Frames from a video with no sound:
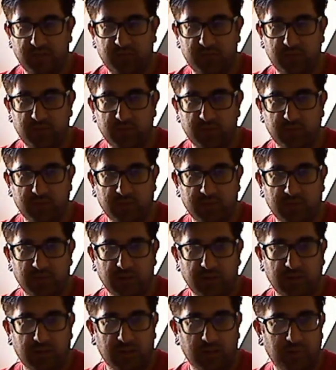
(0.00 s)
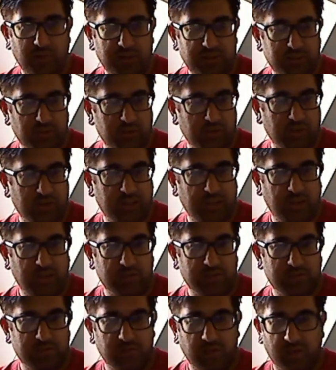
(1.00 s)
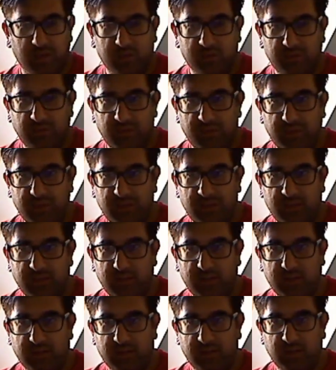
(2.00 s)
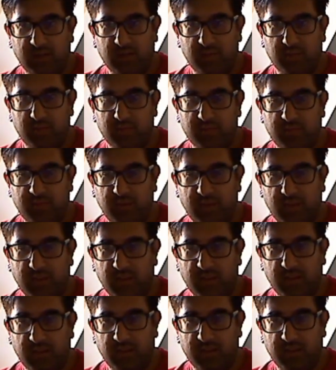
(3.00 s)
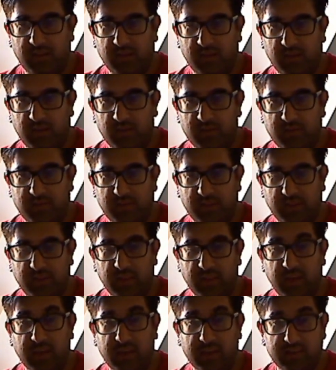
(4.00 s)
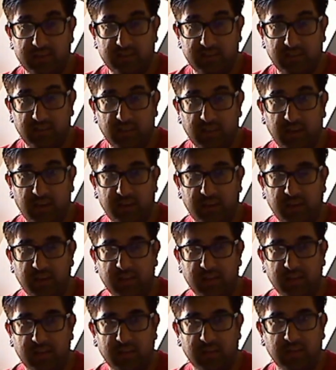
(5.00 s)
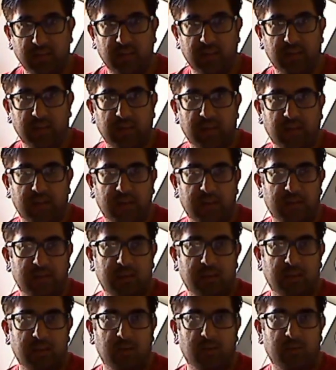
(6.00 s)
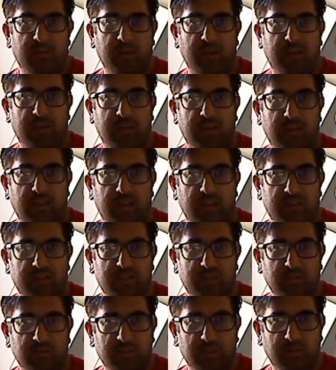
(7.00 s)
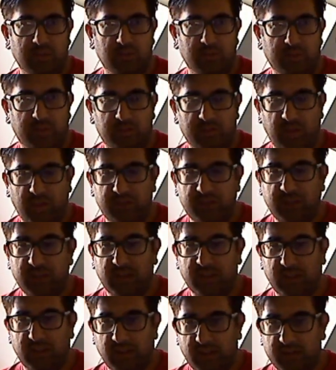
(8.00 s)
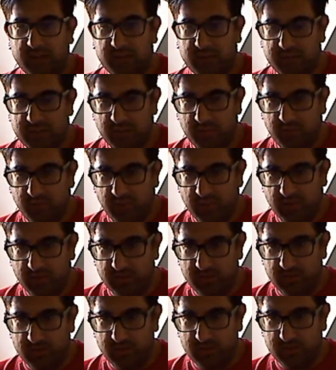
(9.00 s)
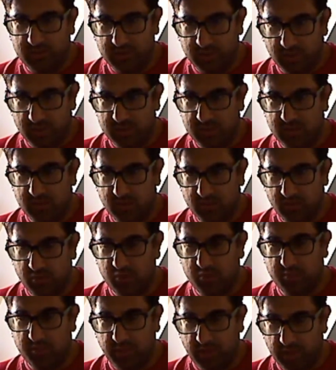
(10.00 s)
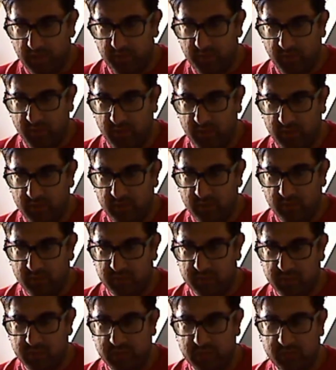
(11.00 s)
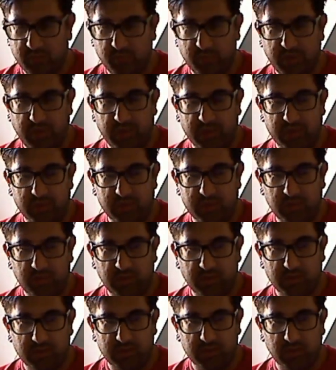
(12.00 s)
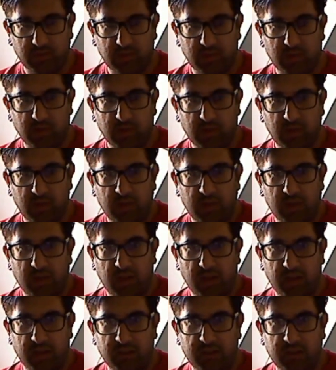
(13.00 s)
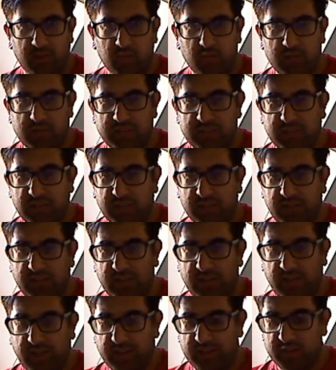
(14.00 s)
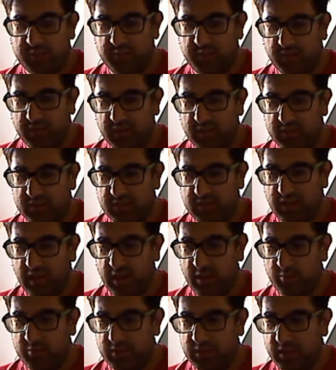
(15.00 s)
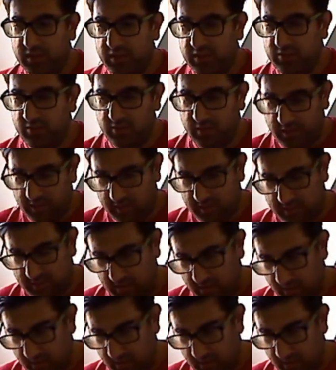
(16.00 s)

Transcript: if you make sure your account's verified. And then, then they can see that. They can, they can let you know. Like, I've done a lot of shipping just through PayPal, just when we had the shipping store. And the reason I did that is because it would literally